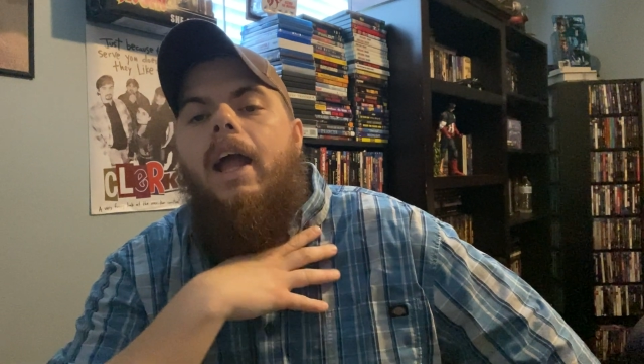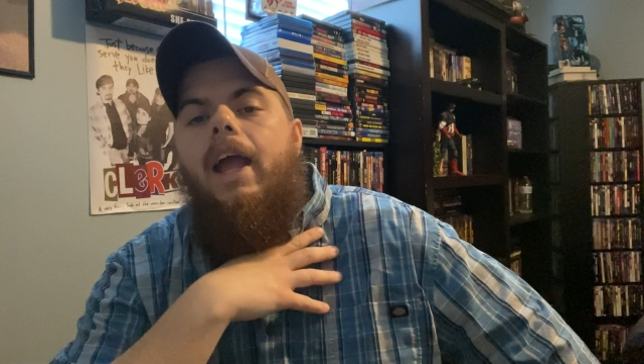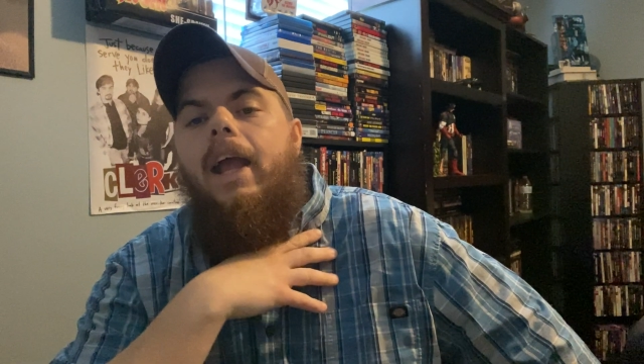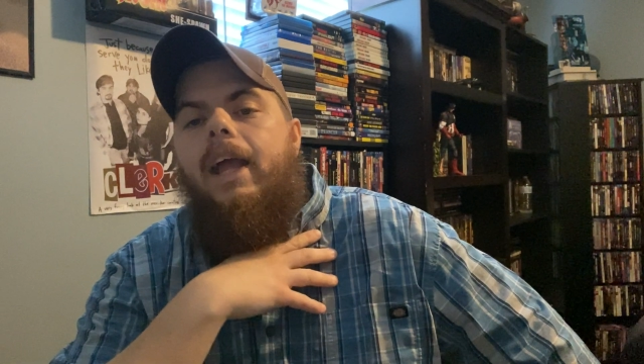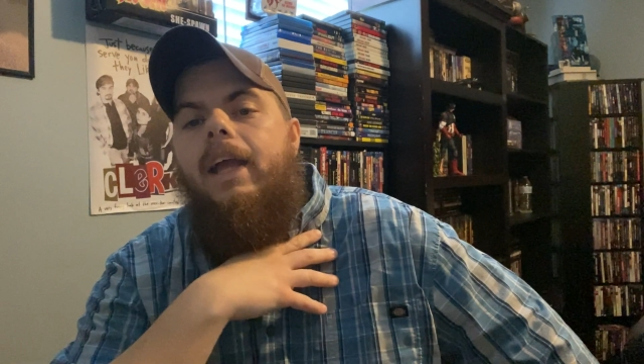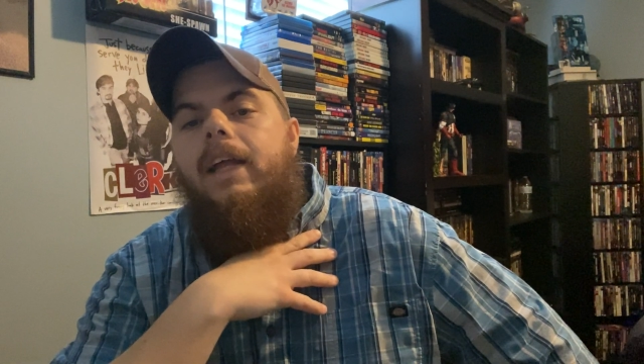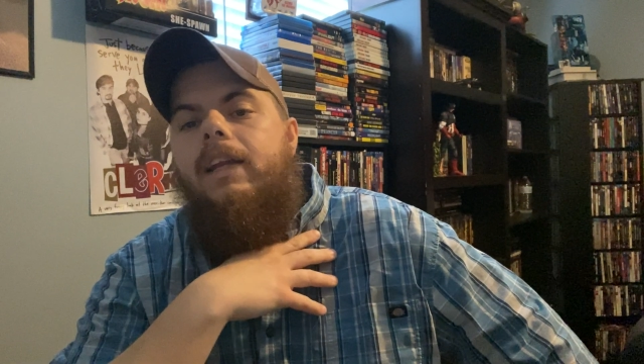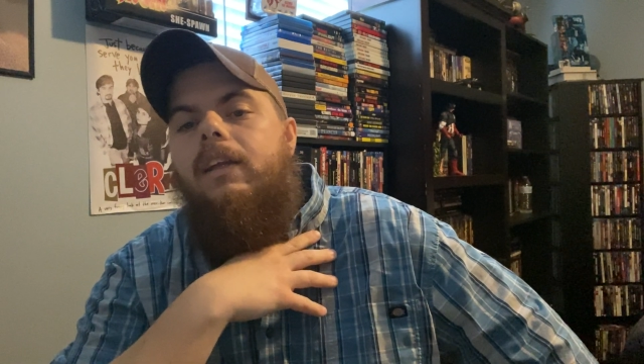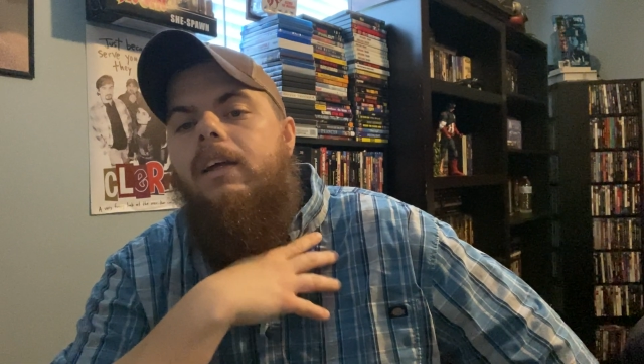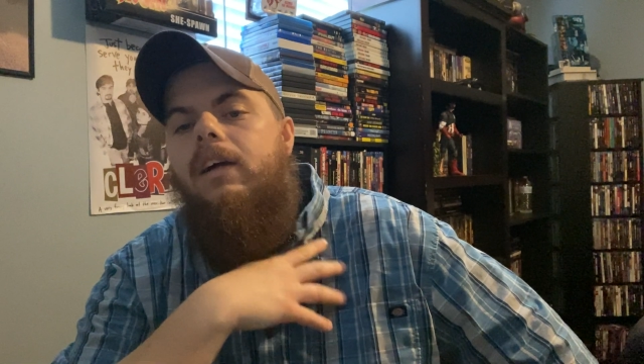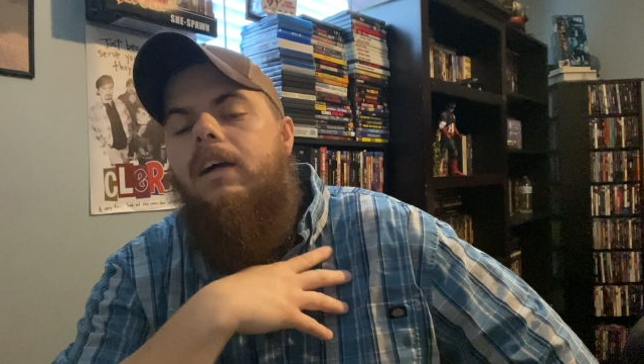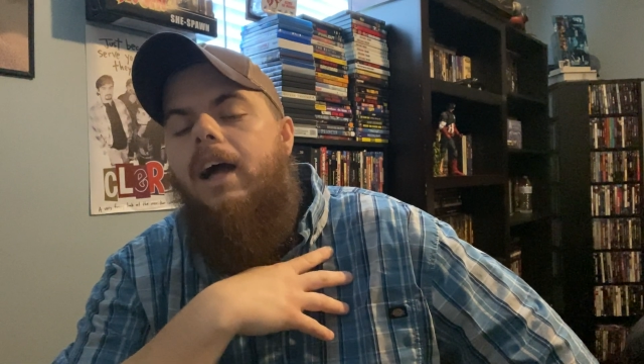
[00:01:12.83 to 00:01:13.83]
and
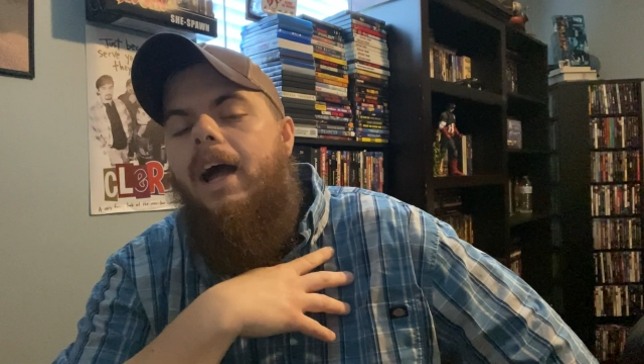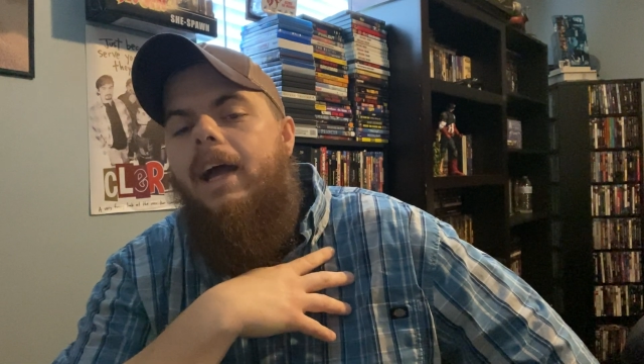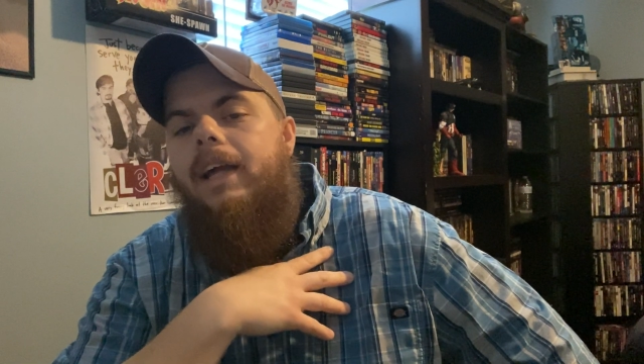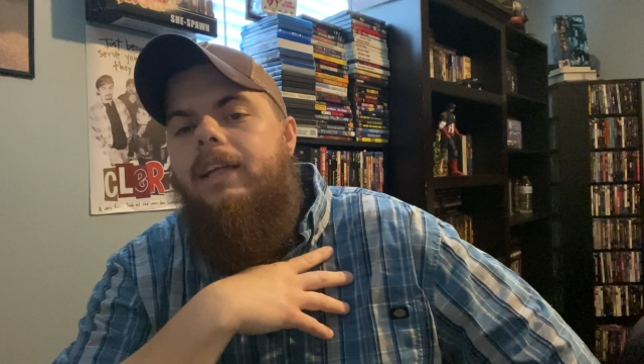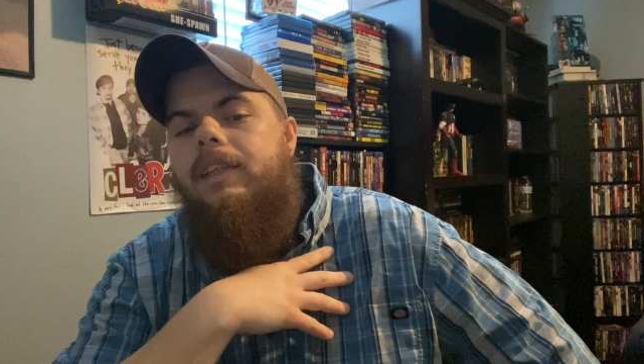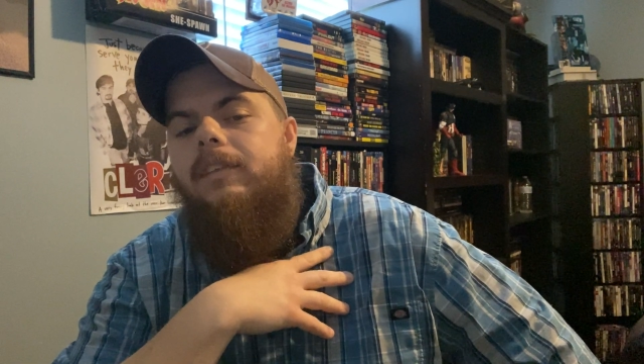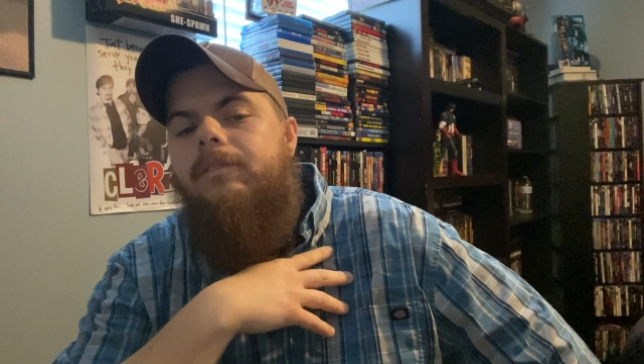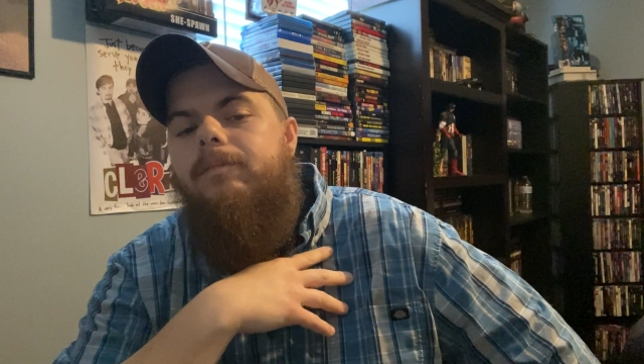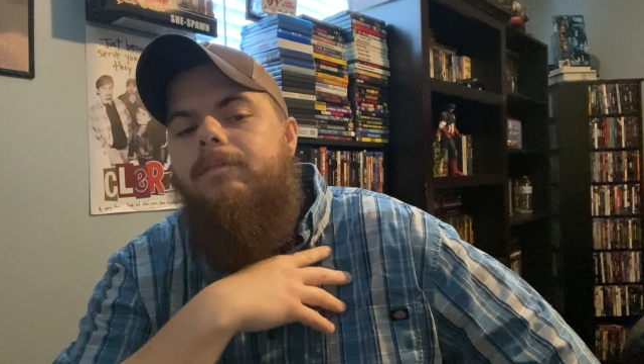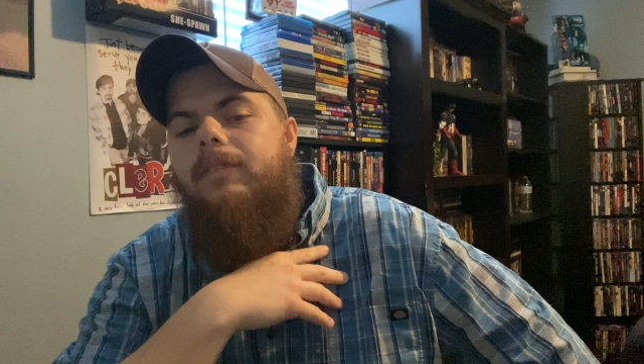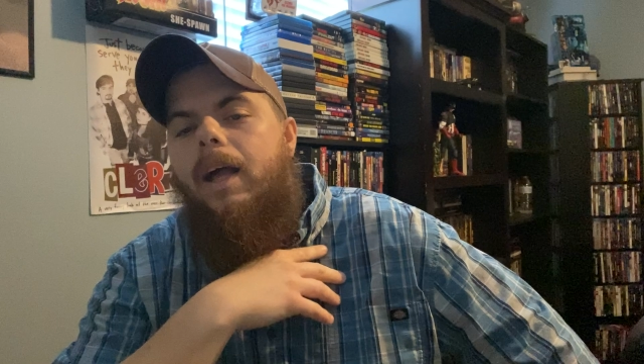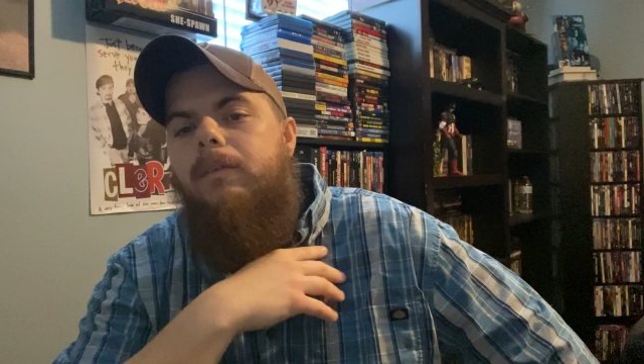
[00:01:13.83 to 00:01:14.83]
I
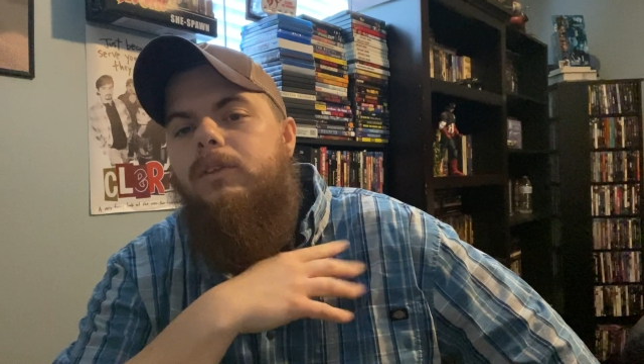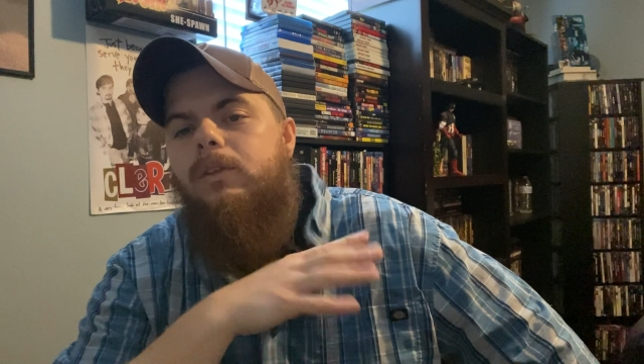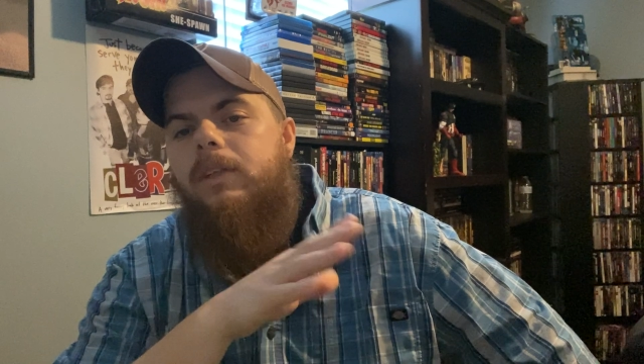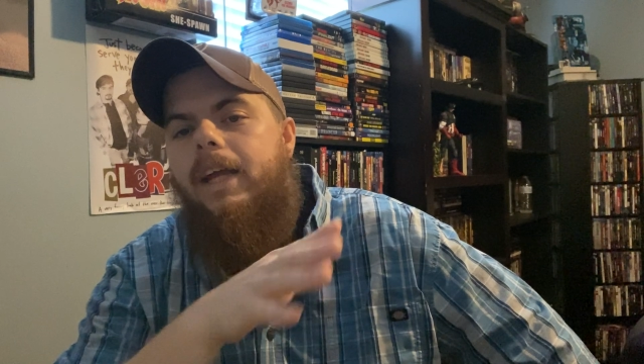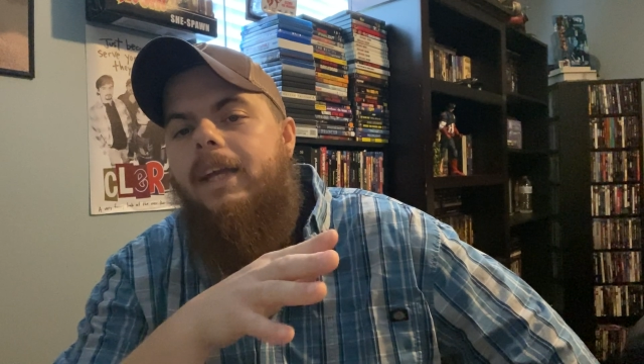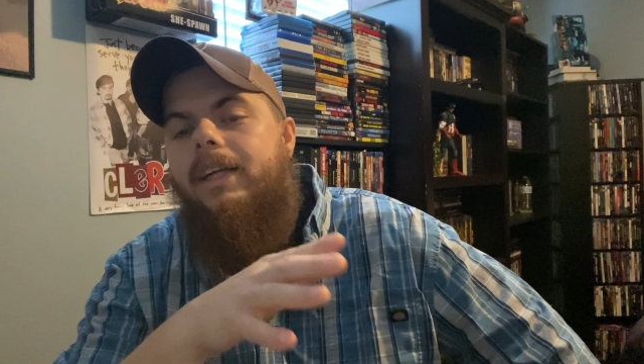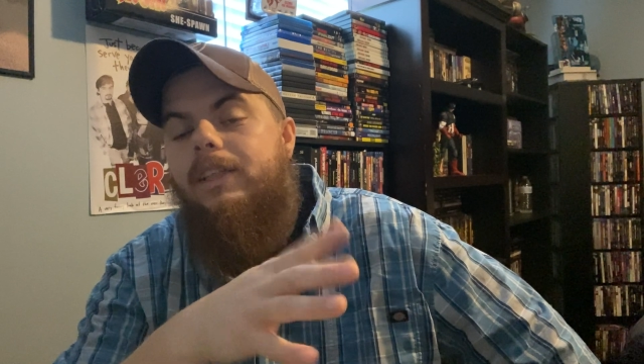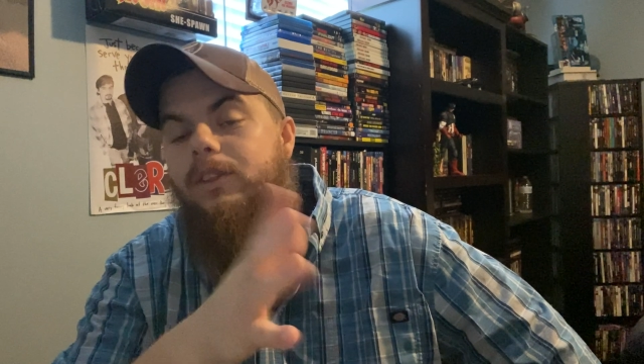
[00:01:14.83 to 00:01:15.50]
absolutely hated it.